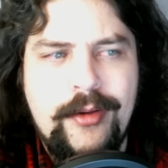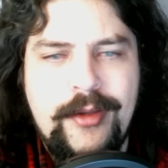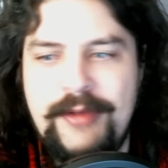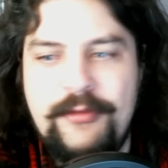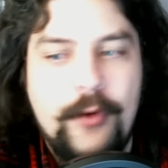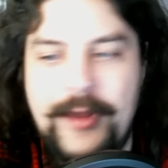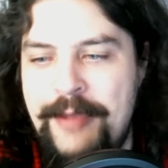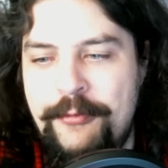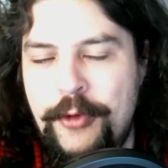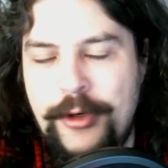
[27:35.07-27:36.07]
get 4K
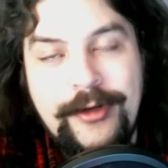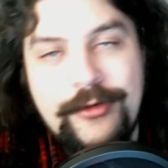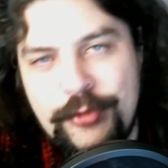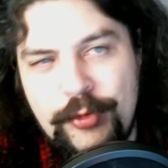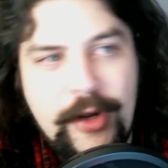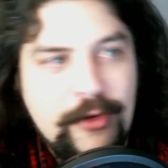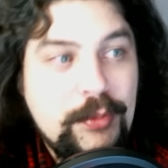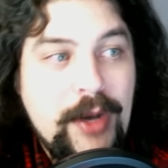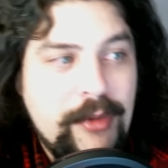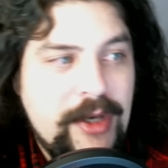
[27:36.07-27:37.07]
footage, who knows?
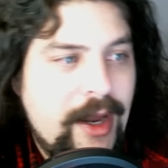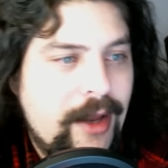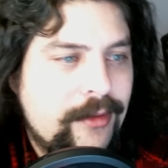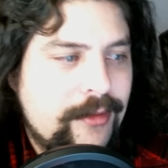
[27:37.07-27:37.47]
Probably not.